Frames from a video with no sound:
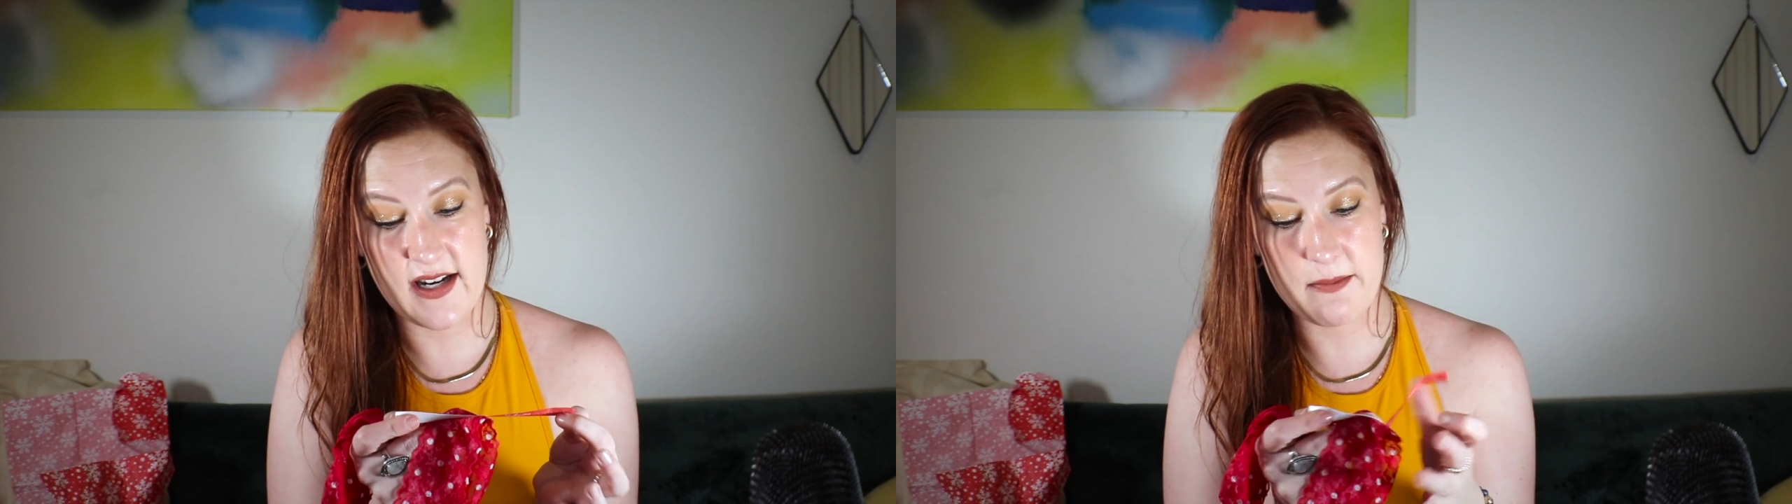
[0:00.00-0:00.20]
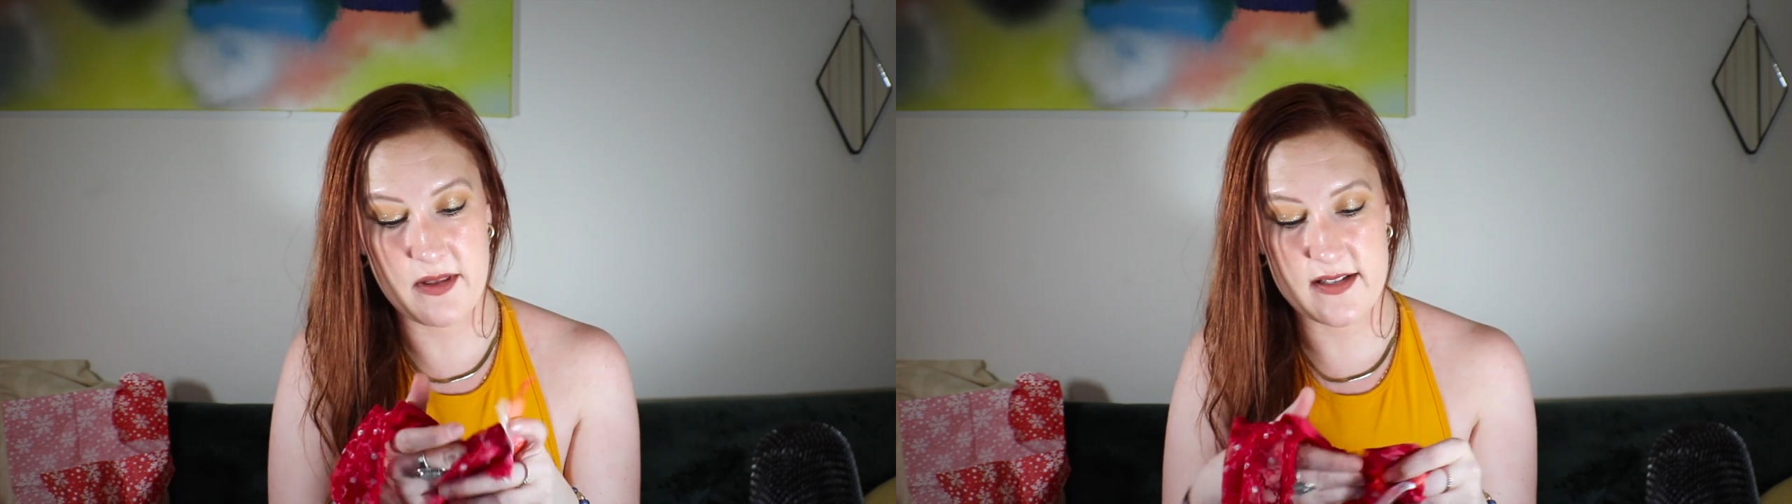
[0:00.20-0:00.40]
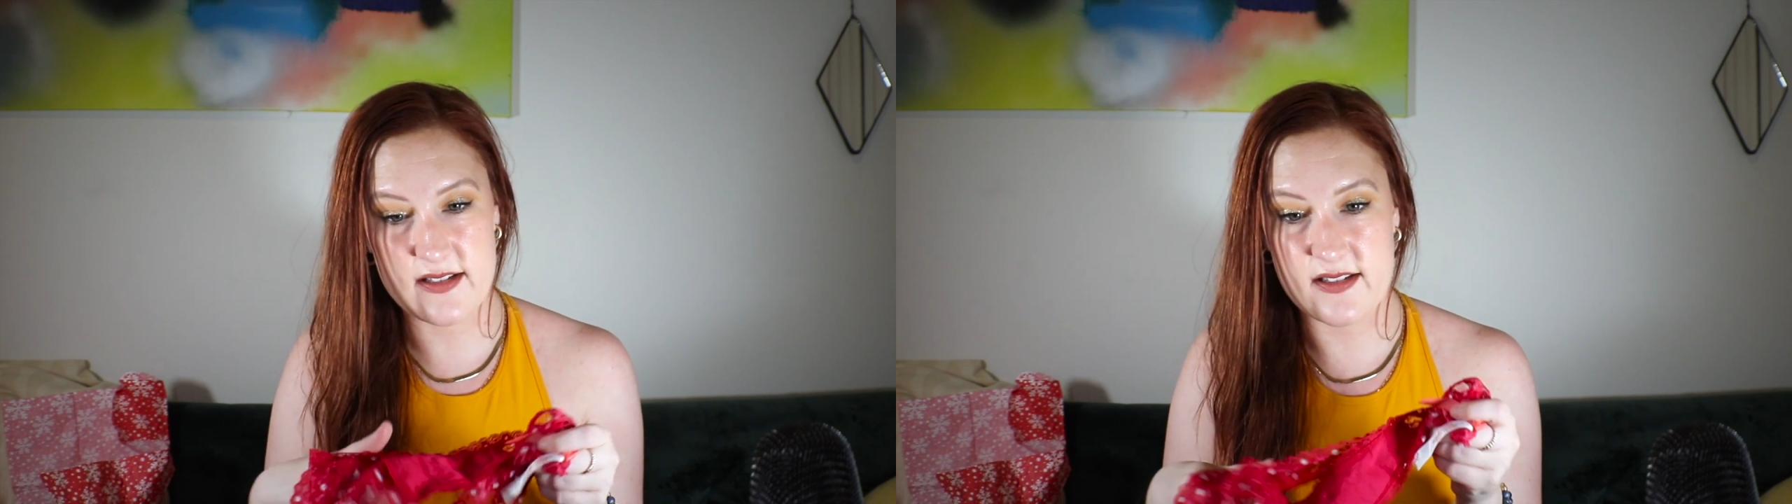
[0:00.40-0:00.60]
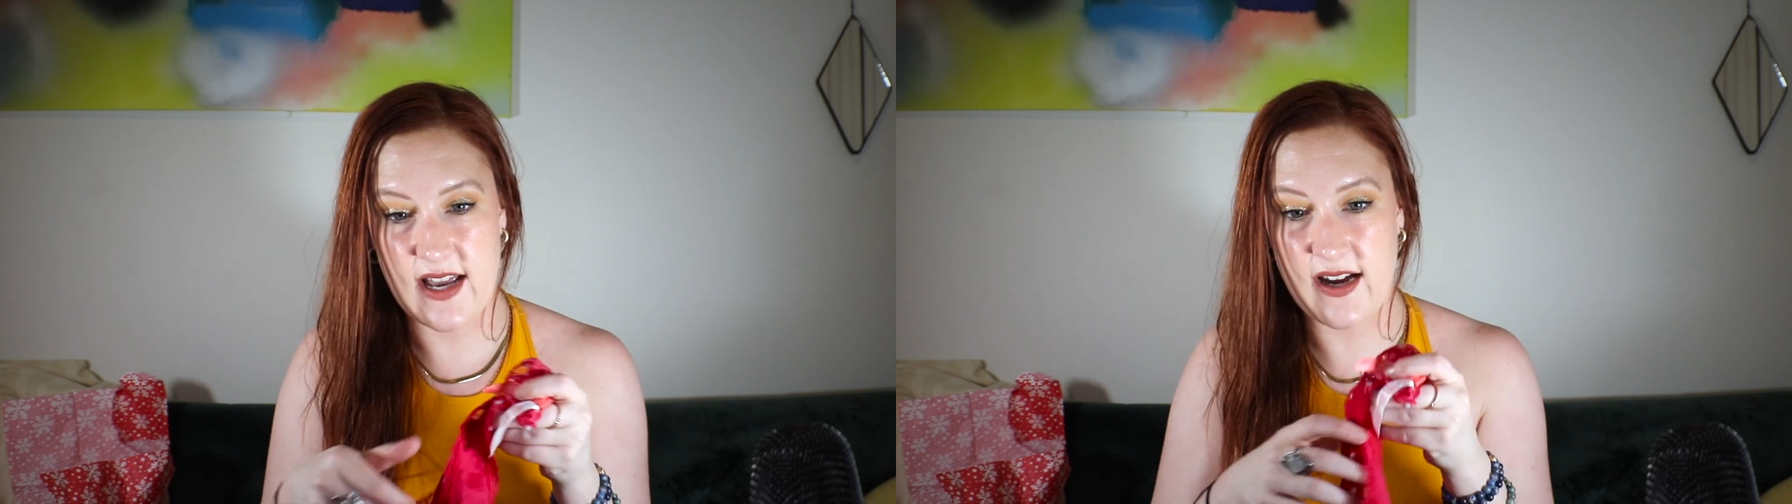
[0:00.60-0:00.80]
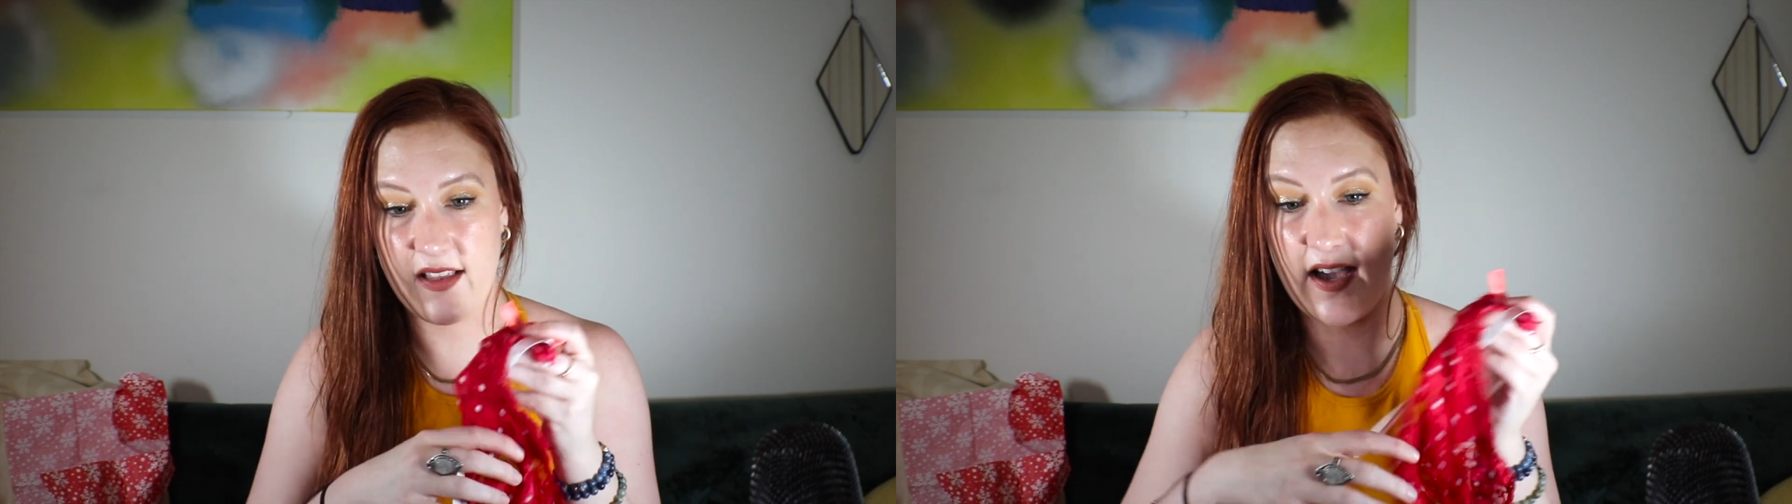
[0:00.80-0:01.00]
Yep, and this is
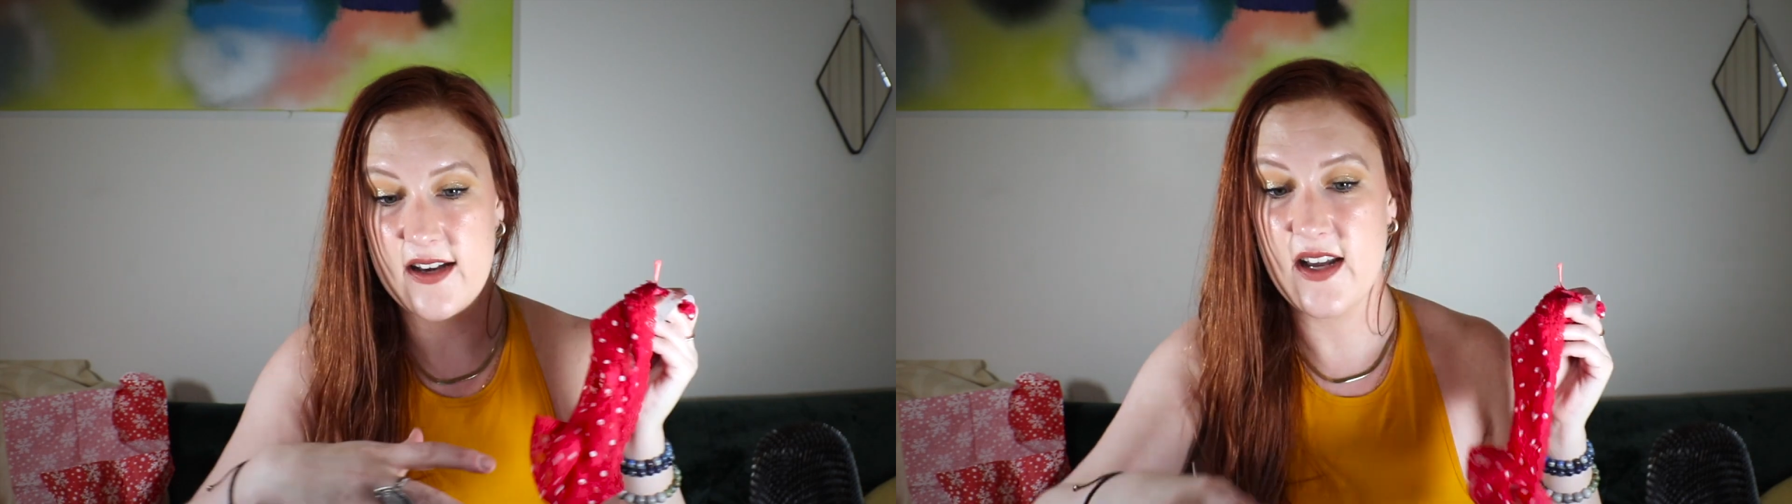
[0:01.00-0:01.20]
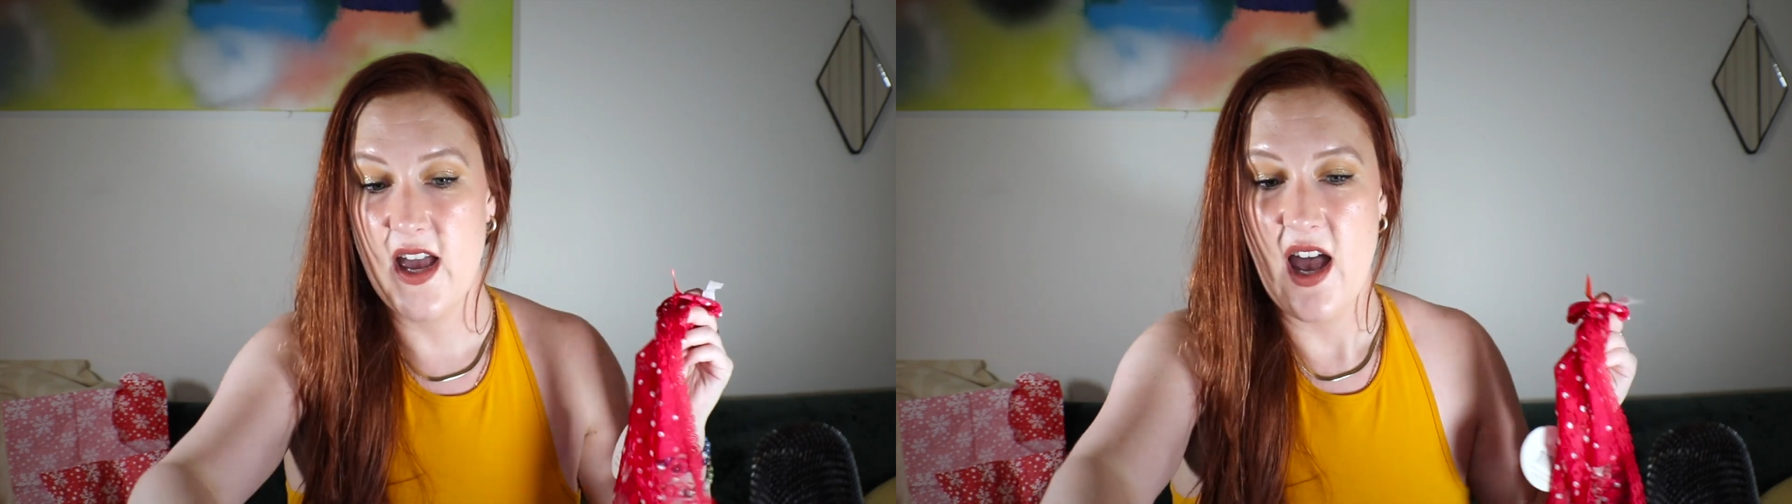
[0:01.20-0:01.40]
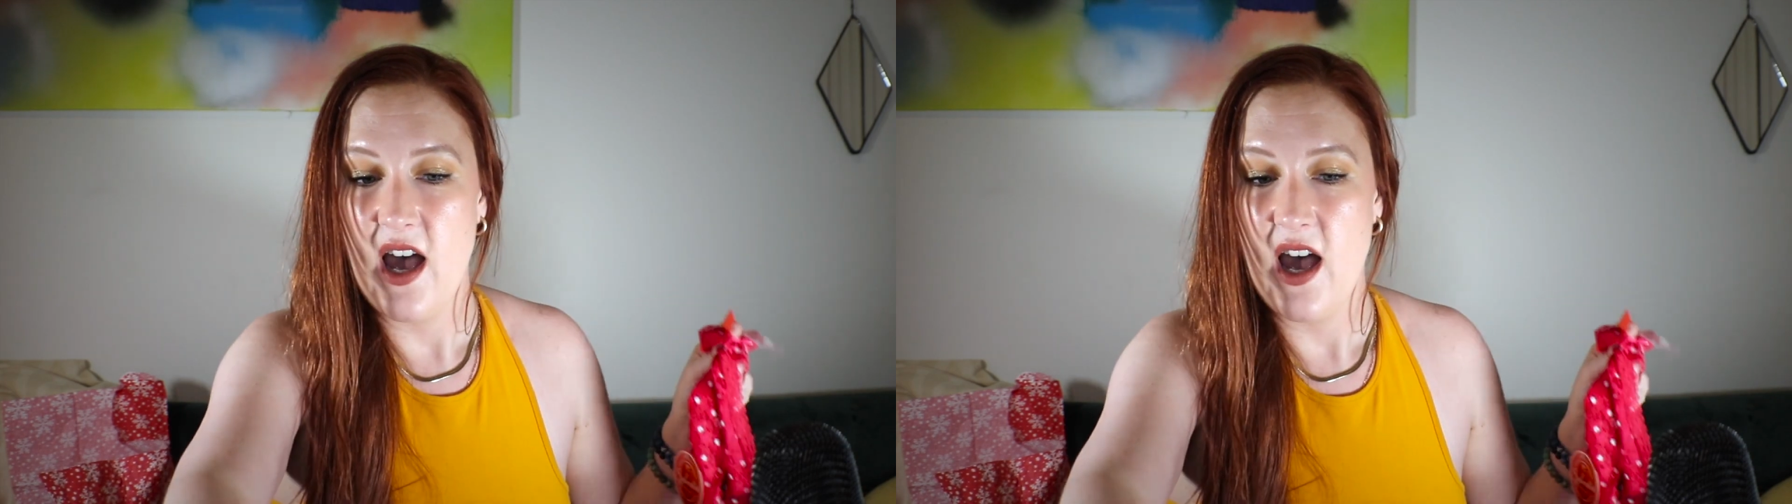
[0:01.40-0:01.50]
nylon.